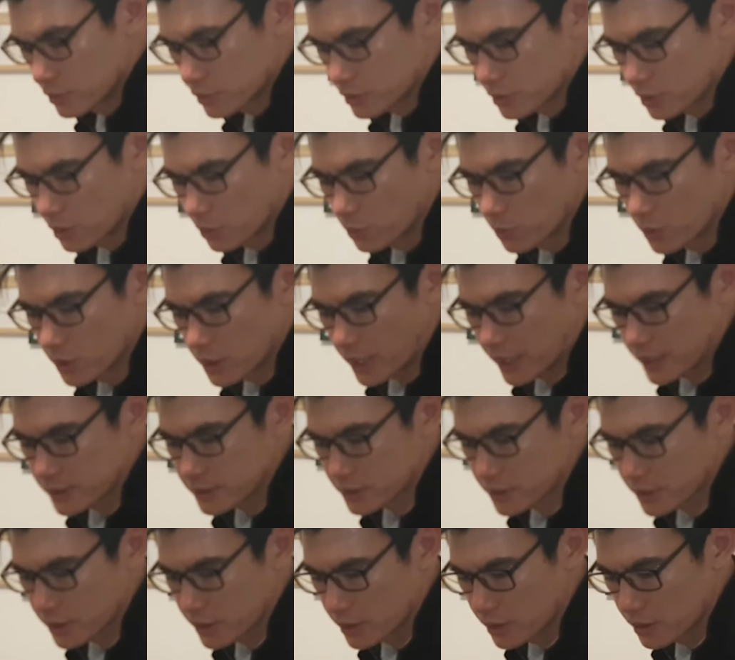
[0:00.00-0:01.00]
So we're
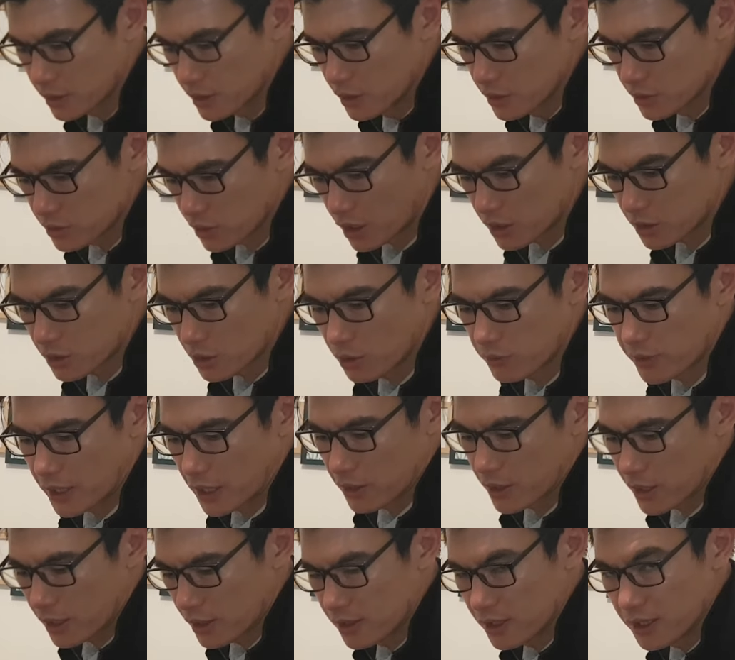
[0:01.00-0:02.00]
asking, so I'll go
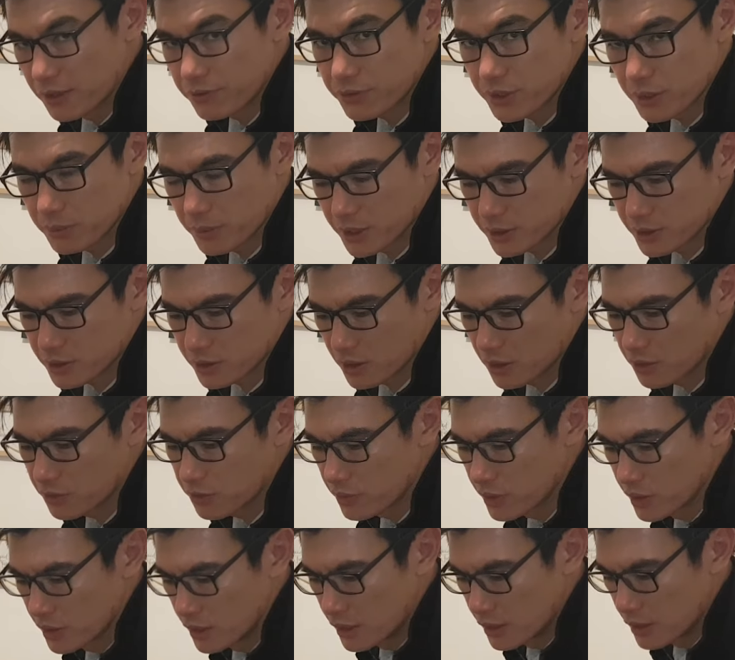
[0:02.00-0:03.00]
around and lift it
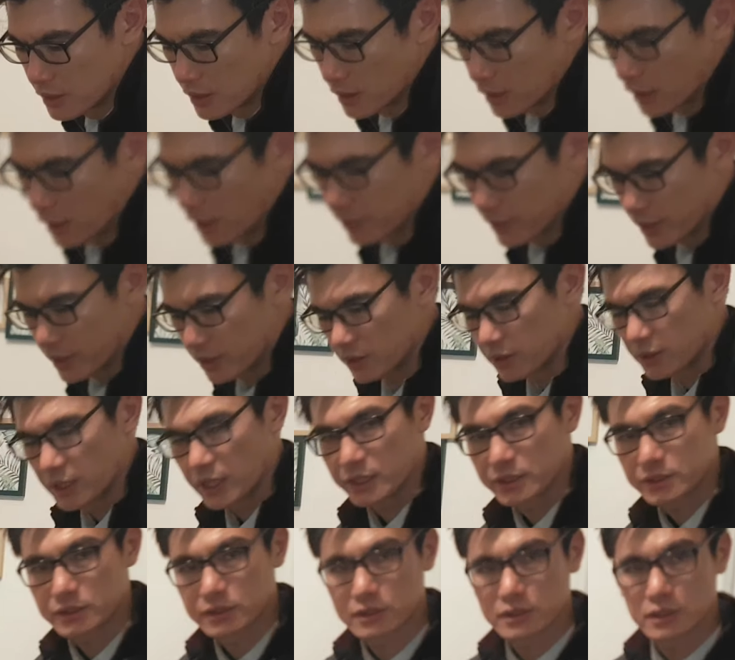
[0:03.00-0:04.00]
myself, and then I'll
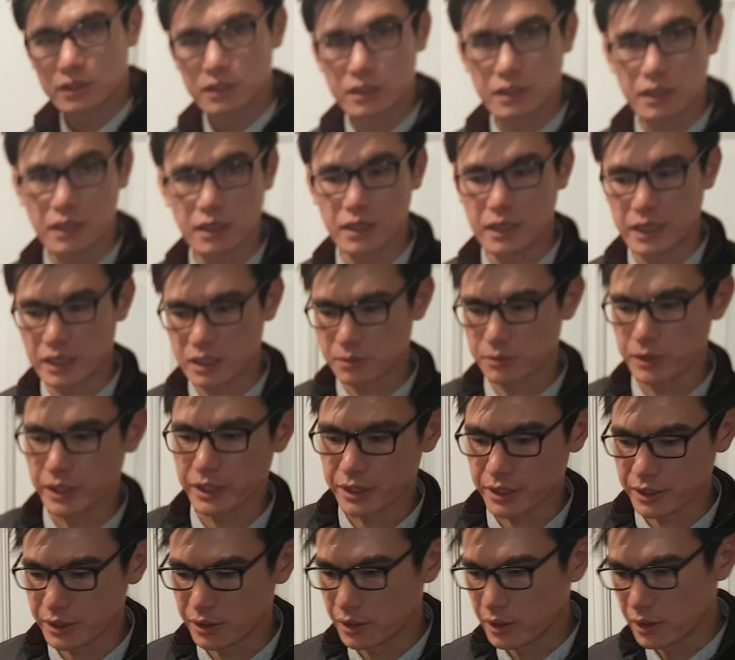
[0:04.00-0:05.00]
ask Adam and
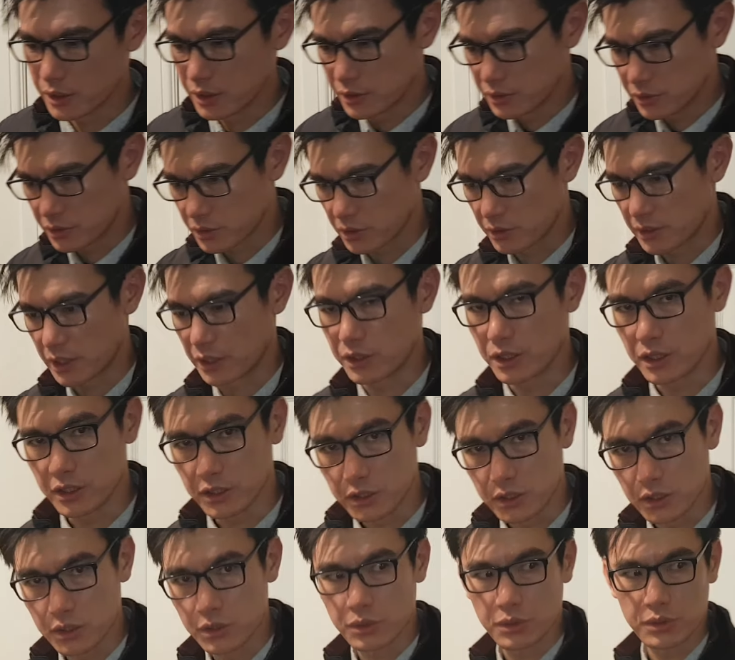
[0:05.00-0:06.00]
Eddie to go around
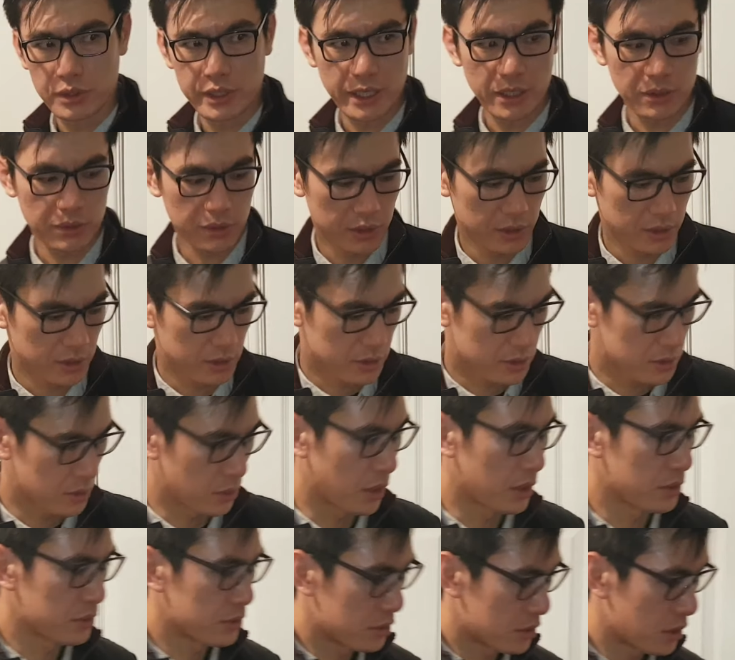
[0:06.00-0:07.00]
and glue it down
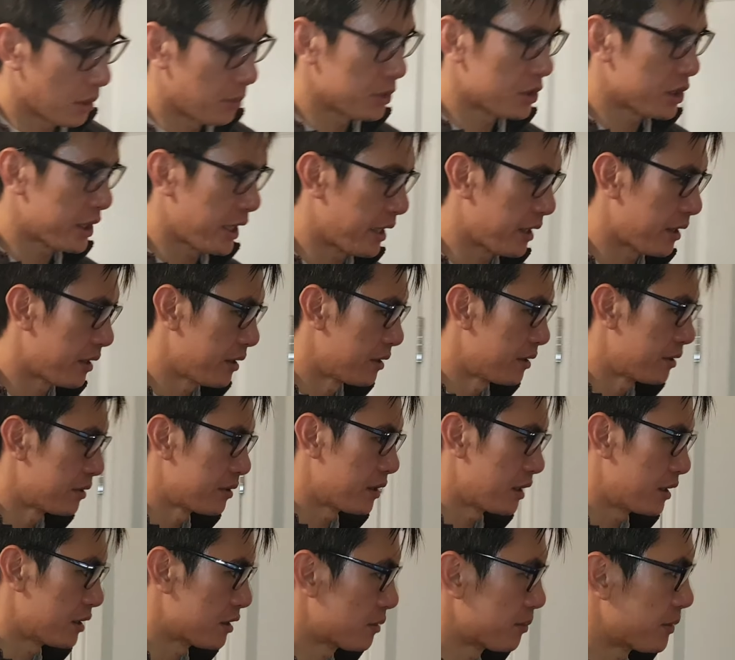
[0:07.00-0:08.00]
to double check
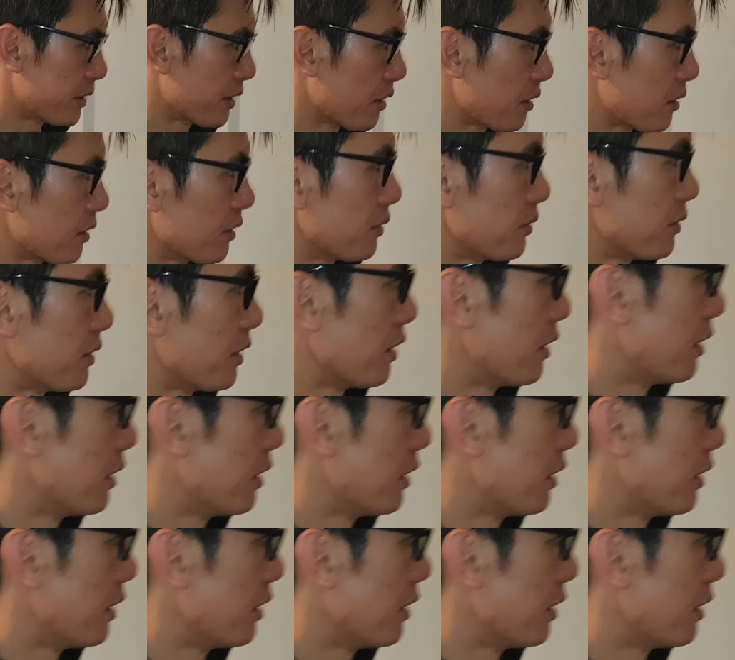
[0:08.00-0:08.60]
that it's being glued.